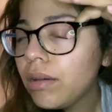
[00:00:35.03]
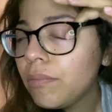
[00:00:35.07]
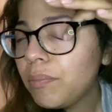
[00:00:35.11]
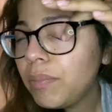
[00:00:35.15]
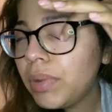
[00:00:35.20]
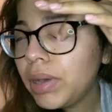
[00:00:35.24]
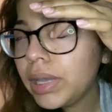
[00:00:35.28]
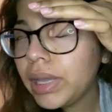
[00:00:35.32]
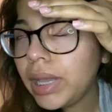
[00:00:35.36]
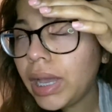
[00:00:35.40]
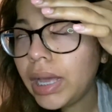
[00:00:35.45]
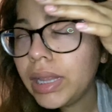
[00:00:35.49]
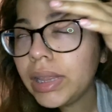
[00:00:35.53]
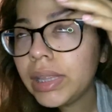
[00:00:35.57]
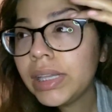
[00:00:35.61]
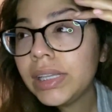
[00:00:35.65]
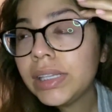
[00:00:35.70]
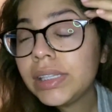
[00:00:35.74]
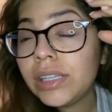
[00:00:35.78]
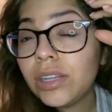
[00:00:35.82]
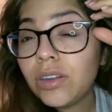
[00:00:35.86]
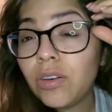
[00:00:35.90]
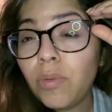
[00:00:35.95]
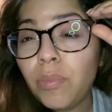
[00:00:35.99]
But yeah,
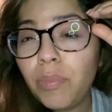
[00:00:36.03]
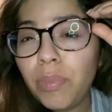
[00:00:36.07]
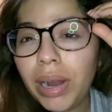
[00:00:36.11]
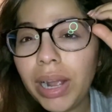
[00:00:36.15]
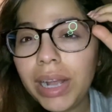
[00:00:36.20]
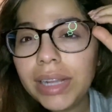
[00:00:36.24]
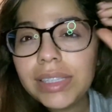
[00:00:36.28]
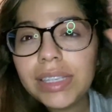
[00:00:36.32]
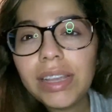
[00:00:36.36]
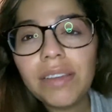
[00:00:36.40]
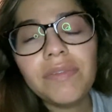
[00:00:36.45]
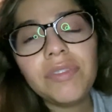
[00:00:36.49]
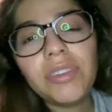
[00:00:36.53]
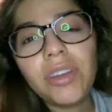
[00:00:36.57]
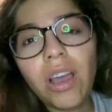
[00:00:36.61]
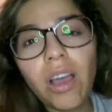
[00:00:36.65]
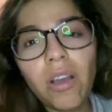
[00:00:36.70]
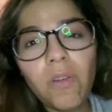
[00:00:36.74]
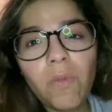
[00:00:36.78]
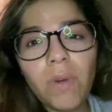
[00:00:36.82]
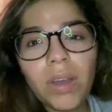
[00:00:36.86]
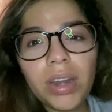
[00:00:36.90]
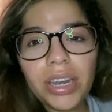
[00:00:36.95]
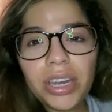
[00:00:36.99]
these little brats have
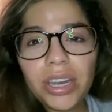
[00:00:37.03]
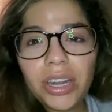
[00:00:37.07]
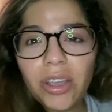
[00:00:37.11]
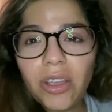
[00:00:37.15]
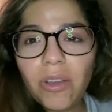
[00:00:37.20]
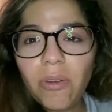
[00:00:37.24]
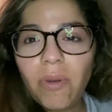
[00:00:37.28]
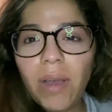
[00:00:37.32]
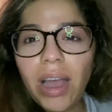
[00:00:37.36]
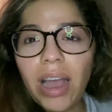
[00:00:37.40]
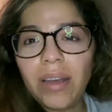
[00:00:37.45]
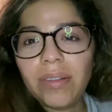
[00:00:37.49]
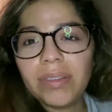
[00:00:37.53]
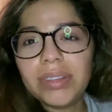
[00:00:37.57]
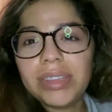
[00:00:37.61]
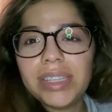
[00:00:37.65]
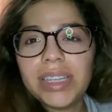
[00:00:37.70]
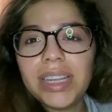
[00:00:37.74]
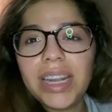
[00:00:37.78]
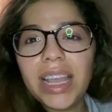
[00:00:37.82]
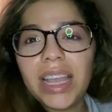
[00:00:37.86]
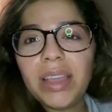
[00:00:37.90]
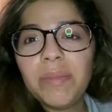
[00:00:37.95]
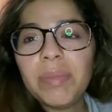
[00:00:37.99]
not wanted to go out
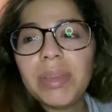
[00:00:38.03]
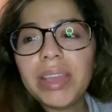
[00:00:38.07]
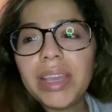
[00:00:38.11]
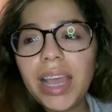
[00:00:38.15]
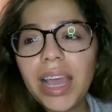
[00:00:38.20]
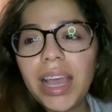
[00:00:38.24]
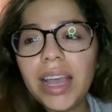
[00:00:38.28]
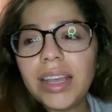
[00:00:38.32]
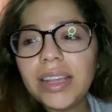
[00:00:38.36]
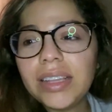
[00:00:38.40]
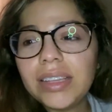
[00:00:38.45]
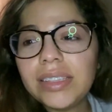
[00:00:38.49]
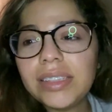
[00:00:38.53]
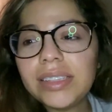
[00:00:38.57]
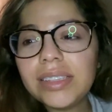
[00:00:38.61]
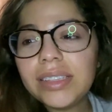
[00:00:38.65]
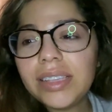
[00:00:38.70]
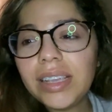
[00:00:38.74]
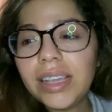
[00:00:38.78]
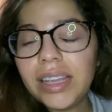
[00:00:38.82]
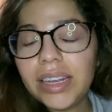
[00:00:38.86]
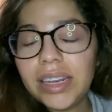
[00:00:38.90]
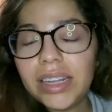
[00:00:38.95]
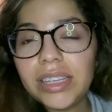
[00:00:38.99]
today because
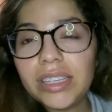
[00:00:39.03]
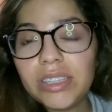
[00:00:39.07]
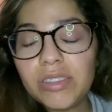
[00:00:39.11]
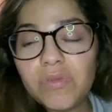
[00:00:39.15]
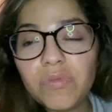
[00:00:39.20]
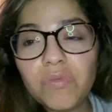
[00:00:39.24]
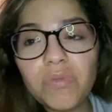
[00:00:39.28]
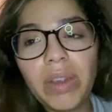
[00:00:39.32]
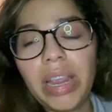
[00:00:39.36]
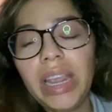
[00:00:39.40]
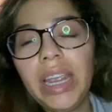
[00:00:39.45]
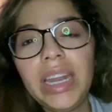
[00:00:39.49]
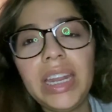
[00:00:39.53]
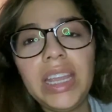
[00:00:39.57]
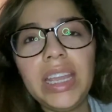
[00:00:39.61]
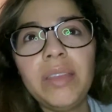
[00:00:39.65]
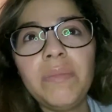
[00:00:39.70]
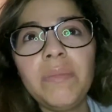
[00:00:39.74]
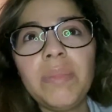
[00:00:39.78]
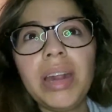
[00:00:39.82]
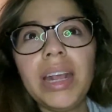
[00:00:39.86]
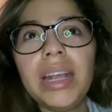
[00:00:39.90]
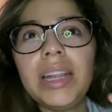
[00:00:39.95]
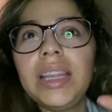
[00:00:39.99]
it is
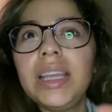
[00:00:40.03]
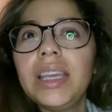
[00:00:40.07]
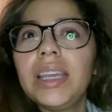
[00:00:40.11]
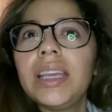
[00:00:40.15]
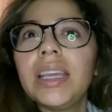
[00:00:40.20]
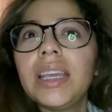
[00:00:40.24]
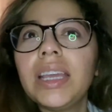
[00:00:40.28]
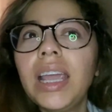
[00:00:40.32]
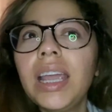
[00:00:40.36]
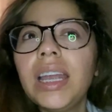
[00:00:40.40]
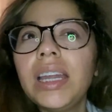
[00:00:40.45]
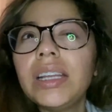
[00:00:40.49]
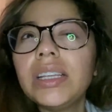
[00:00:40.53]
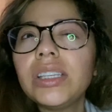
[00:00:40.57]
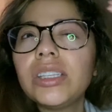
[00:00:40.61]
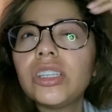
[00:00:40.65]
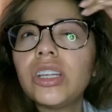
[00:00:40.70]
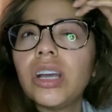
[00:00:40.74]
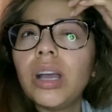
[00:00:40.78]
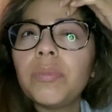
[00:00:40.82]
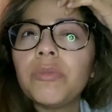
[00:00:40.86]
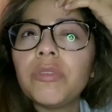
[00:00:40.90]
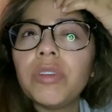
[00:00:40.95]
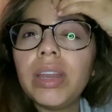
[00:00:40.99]
raining, but I think it kind of
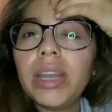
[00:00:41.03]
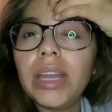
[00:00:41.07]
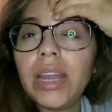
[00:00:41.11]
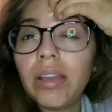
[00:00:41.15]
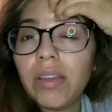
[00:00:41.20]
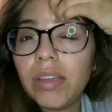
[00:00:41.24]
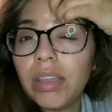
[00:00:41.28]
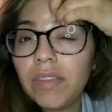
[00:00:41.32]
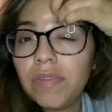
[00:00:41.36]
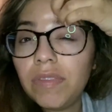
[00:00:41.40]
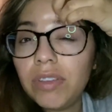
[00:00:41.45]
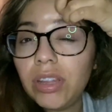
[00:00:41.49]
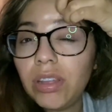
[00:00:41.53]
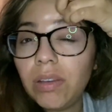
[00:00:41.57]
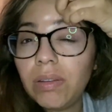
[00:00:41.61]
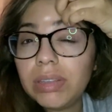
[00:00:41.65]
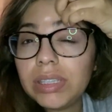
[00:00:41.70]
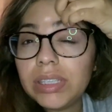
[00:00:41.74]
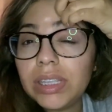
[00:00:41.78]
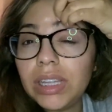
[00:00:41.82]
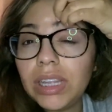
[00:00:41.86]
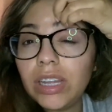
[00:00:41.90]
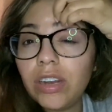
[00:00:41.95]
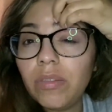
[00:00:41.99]
stopped right now, even though
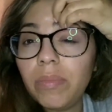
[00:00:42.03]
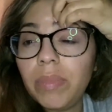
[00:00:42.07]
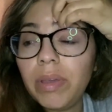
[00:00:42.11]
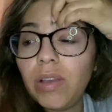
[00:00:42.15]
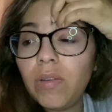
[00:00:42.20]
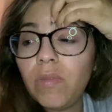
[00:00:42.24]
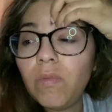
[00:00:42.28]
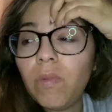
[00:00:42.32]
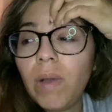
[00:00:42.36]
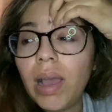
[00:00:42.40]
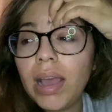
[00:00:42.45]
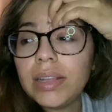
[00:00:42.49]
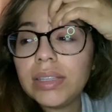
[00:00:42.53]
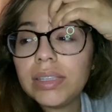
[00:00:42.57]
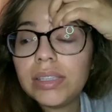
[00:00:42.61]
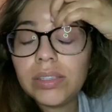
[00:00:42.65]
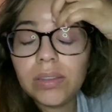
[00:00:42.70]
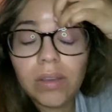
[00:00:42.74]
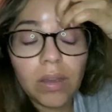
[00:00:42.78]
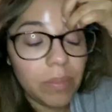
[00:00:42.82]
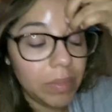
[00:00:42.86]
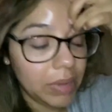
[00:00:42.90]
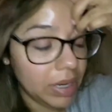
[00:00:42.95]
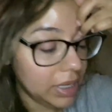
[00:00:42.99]
it's a little bit wet.
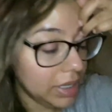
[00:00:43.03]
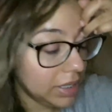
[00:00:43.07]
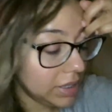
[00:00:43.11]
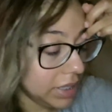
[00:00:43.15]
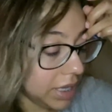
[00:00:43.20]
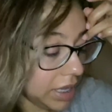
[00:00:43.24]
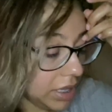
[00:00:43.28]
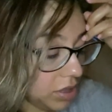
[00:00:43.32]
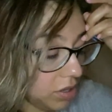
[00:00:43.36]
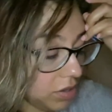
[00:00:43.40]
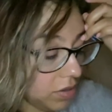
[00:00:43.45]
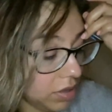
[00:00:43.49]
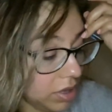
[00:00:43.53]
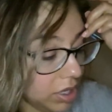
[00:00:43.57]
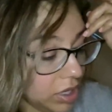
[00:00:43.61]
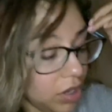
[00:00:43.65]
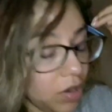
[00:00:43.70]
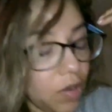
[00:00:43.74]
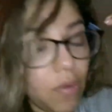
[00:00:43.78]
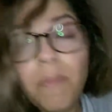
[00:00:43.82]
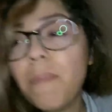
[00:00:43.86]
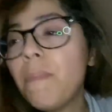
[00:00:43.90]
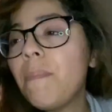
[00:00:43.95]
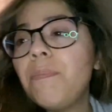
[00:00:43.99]
So I'm going to send their
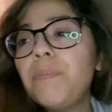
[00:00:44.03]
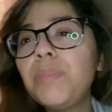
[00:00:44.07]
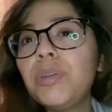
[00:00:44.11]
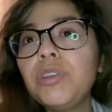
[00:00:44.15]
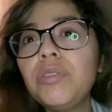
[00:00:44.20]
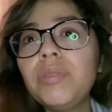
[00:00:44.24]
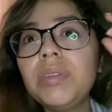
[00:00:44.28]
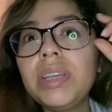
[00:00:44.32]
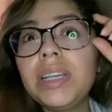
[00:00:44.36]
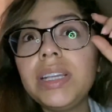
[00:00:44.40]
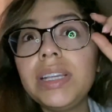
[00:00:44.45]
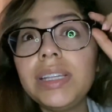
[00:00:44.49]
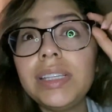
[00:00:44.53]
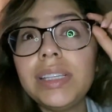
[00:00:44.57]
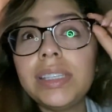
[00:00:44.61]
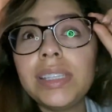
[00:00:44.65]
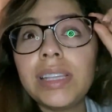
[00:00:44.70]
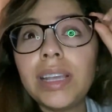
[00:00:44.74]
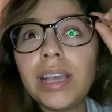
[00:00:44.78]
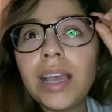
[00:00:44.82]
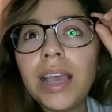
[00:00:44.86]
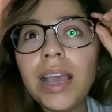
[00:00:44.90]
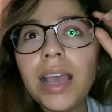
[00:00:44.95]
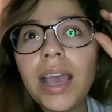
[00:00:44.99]
little booties
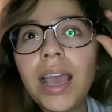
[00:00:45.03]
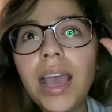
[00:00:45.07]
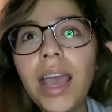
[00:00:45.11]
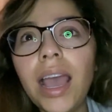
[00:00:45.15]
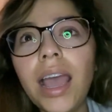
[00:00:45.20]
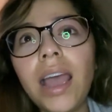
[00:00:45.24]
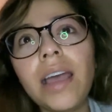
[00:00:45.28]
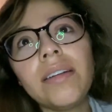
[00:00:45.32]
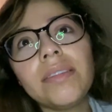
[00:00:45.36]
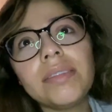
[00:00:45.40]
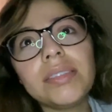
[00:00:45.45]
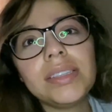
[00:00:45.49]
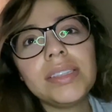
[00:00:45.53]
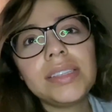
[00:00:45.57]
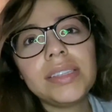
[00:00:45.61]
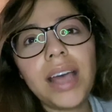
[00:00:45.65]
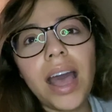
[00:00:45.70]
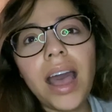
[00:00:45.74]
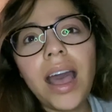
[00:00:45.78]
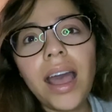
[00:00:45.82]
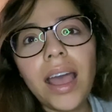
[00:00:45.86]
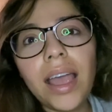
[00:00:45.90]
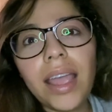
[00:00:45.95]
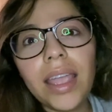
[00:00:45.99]

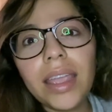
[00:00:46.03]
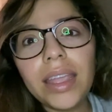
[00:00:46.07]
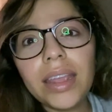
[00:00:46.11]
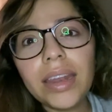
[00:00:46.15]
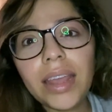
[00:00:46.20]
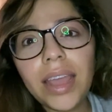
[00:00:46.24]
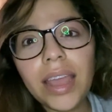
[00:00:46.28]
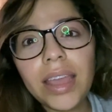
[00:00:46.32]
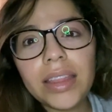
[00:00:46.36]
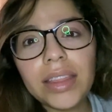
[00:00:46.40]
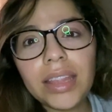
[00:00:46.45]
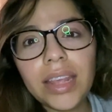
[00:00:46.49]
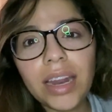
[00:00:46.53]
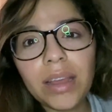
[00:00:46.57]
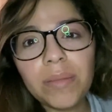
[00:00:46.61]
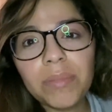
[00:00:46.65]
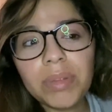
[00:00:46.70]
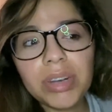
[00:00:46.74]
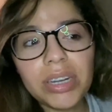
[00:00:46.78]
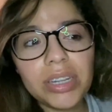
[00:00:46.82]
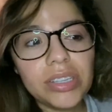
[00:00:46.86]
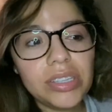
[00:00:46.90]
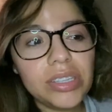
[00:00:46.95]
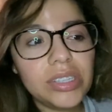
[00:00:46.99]
outside and then I'm
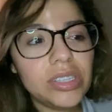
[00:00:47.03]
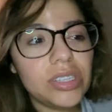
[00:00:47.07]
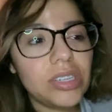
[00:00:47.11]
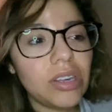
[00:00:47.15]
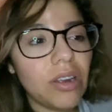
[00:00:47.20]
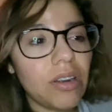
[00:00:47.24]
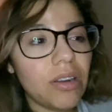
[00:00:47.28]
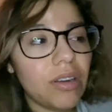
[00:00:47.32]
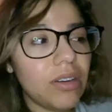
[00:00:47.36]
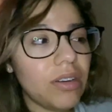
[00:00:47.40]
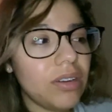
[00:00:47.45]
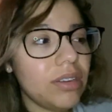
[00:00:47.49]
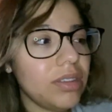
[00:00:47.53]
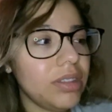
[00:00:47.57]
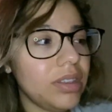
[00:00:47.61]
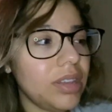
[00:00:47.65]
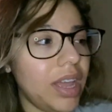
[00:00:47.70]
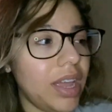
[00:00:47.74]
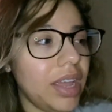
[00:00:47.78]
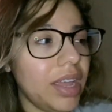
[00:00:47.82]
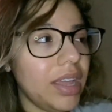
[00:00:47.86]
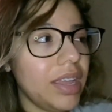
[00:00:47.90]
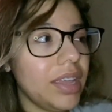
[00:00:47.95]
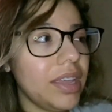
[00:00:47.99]
going to start
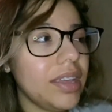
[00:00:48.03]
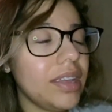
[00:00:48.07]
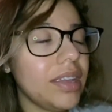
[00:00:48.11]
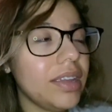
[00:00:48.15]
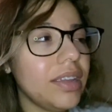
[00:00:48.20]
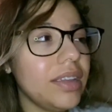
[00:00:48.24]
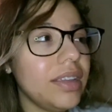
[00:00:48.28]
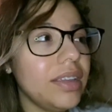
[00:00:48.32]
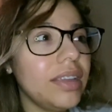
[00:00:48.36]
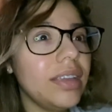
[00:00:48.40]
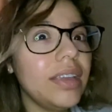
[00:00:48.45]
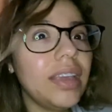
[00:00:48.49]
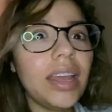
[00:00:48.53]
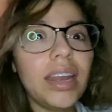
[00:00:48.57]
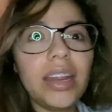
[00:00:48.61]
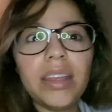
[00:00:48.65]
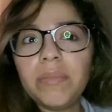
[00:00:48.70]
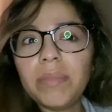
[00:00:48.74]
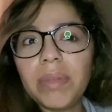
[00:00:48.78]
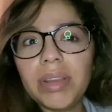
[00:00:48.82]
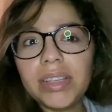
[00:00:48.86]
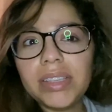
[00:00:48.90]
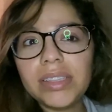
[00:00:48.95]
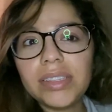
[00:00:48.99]
like getting
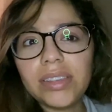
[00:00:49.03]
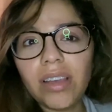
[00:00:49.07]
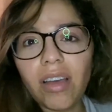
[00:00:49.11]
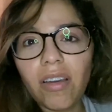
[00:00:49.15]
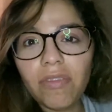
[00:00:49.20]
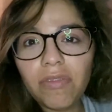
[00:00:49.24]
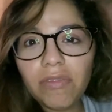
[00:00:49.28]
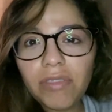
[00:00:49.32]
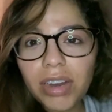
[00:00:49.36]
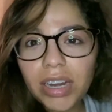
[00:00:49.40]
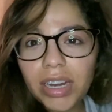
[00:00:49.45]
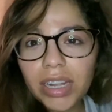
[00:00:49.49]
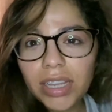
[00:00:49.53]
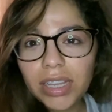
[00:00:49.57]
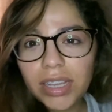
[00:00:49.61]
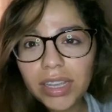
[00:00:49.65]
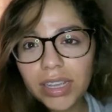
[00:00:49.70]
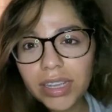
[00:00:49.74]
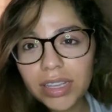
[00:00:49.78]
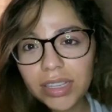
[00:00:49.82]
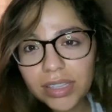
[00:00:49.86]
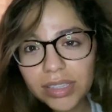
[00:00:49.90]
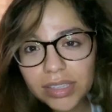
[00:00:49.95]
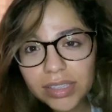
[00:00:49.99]
myself ready
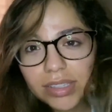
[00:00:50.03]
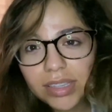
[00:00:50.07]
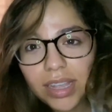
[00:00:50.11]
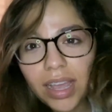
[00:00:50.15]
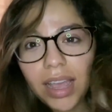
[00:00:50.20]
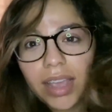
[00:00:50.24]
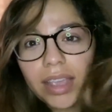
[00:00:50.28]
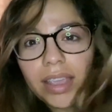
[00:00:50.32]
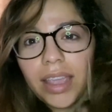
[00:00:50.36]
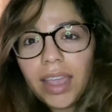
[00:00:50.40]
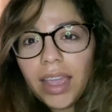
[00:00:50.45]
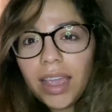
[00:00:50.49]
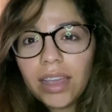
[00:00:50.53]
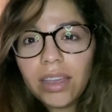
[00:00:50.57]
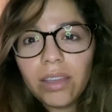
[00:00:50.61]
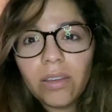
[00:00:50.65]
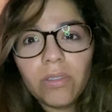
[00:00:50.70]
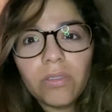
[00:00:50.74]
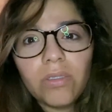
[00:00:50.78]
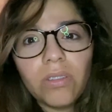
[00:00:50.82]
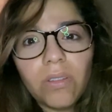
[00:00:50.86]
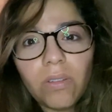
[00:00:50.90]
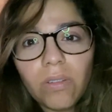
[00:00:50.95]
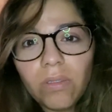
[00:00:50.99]
because I can't
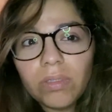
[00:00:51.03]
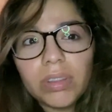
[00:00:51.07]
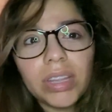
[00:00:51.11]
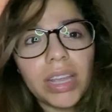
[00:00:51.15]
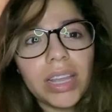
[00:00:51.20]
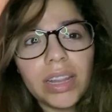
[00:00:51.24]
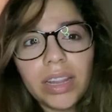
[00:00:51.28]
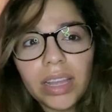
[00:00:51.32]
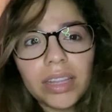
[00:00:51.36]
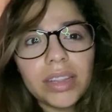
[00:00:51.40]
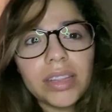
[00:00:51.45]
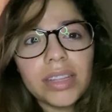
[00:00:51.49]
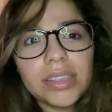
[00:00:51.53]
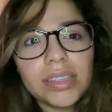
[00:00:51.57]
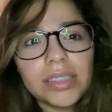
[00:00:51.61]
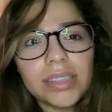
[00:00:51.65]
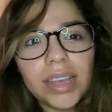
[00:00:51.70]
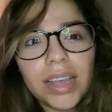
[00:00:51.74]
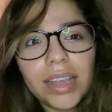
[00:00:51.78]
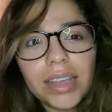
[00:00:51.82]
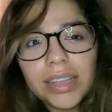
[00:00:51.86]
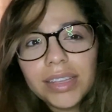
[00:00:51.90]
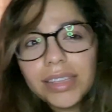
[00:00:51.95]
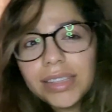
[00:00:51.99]
go the whole day like this,
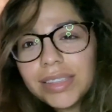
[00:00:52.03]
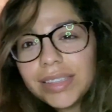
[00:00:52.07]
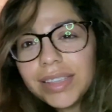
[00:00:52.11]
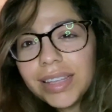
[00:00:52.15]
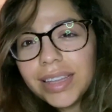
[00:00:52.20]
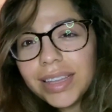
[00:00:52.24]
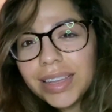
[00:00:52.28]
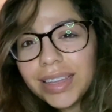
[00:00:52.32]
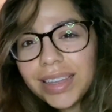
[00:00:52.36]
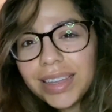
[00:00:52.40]
guys.